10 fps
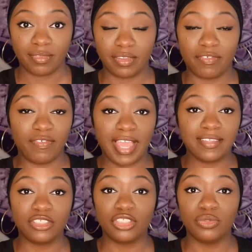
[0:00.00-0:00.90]
The fact
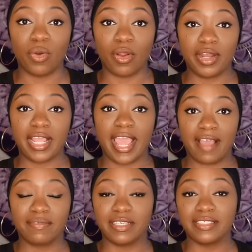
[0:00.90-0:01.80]
that you already
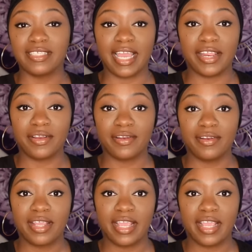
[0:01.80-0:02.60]
have the desire